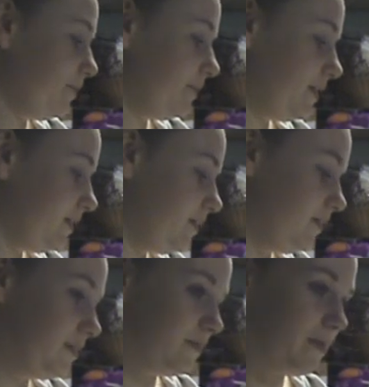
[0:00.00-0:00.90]
up, and then
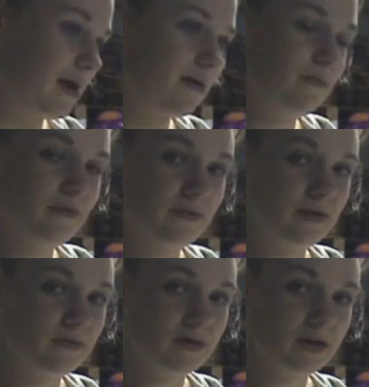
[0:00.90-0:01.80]
you can pack them
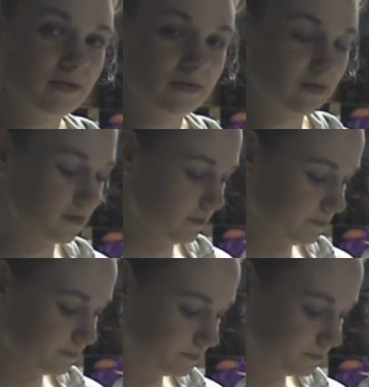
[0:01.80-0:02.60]
away for next year.